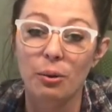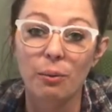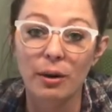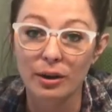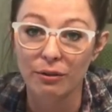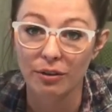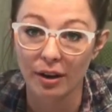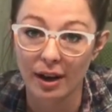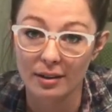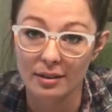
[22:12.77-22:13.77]
wonderful
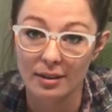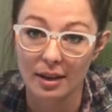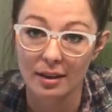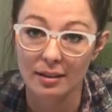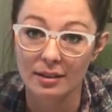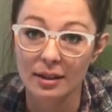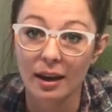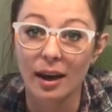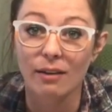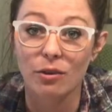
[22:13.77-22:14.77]
as this.
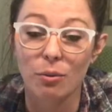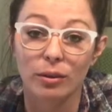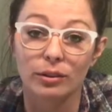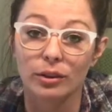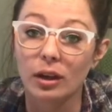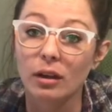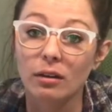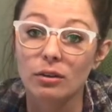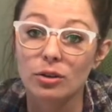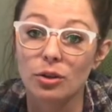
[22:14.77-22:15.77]
If you were
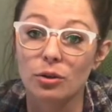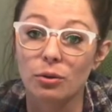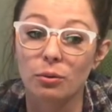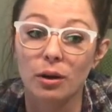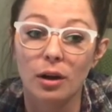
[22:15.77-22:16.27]
looking to